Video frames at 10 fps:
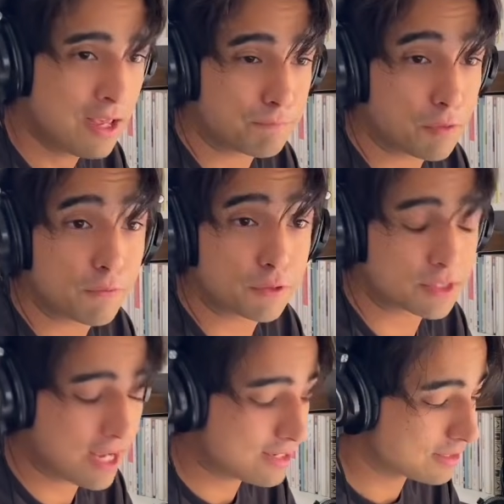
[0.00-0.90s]
of your
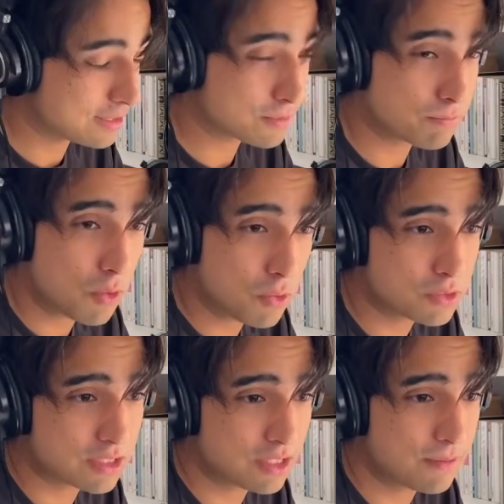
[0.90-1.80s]
task is
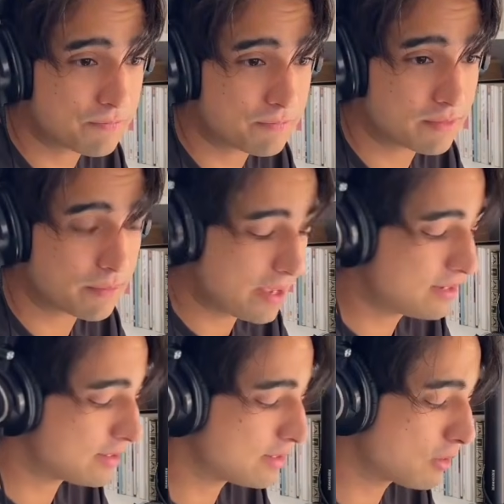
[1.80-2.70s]
mostly
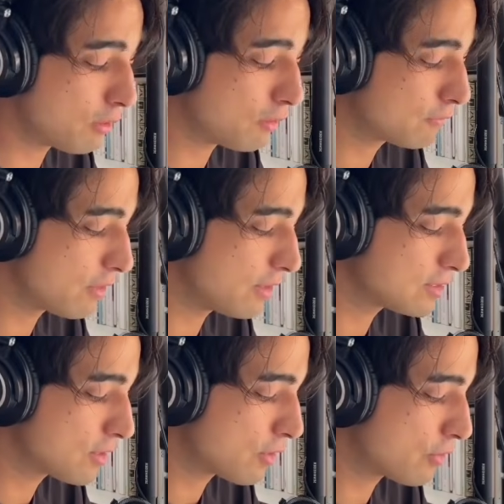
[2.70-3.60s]
dependent of these
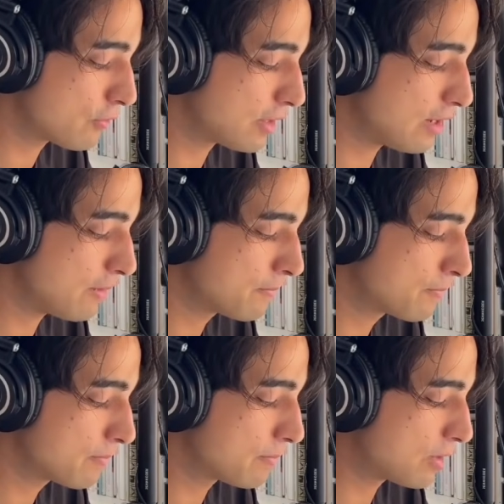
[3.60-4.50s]
three
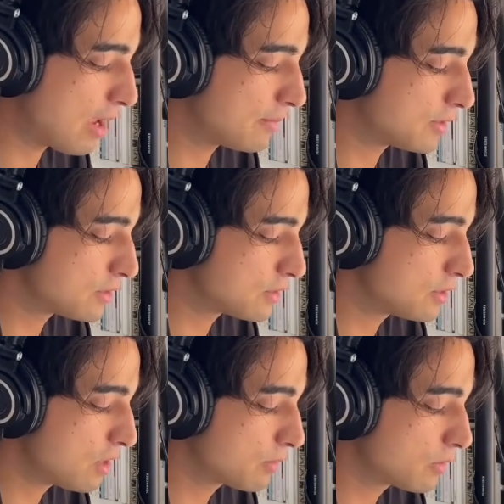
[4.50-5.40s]
parameters: the
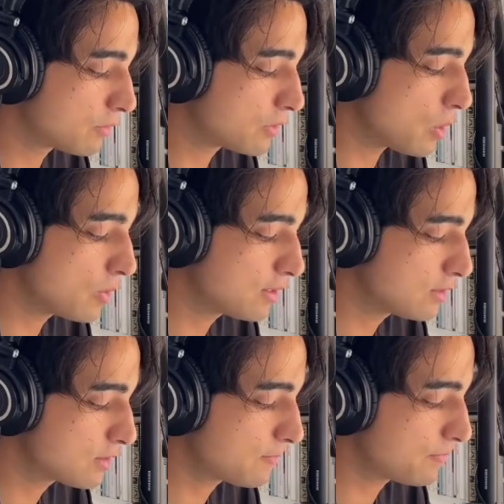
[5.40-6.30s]
number of
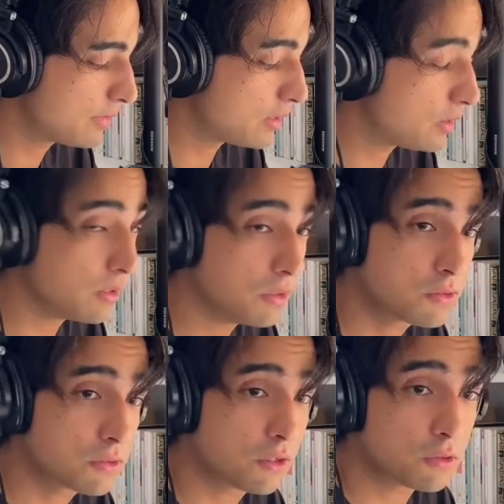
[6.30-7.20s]
tokens that you
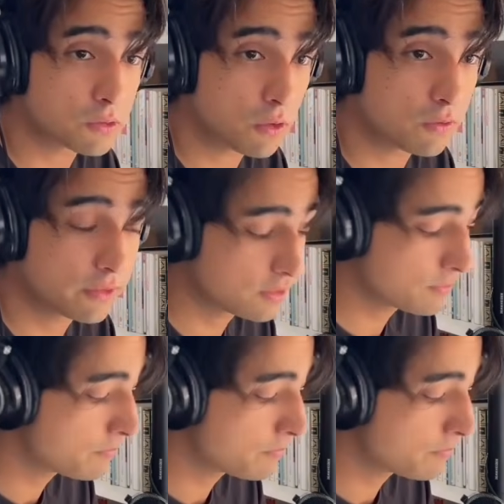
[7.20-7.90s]
used to solve it.